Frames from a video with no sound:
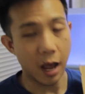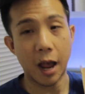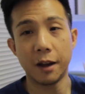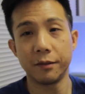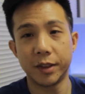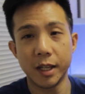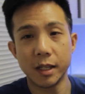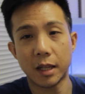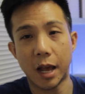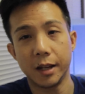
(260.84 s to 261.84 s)
I have
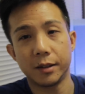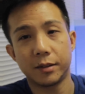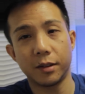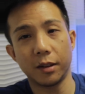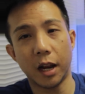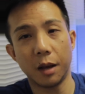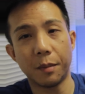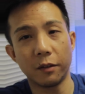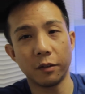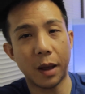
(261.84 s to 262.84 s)
these lights that I
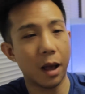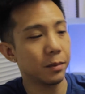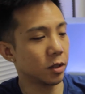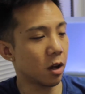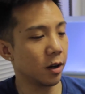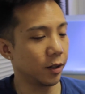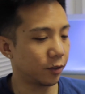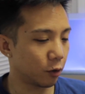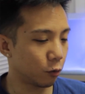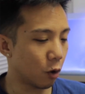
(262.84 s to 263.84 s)
bought from Amazon.
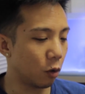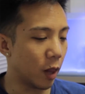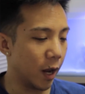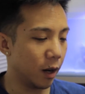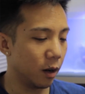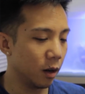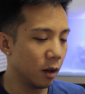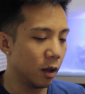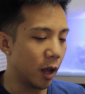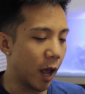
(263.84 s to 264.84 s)
It's a grow light,
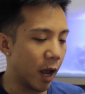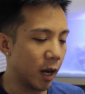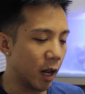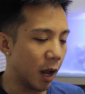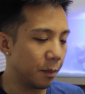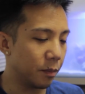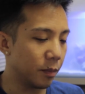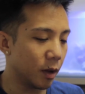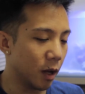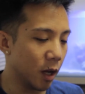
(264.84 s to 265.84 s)
and I
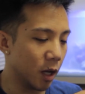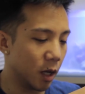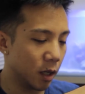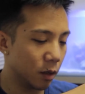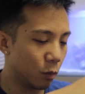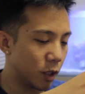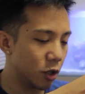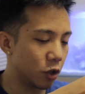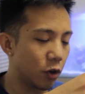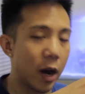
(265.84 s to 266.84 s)

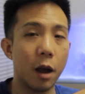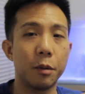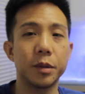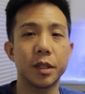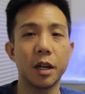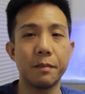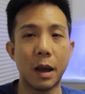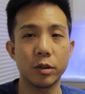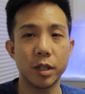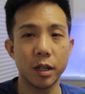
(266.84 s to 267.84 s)
wasn't sure how I was going to
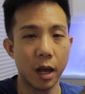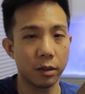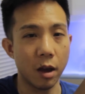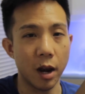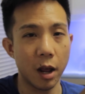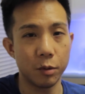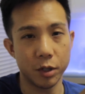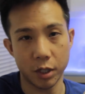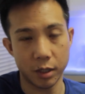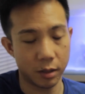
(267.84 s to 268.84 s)
mount it. I thought I
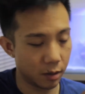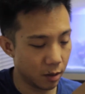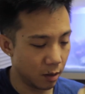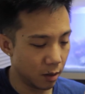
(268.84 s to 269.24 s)
would just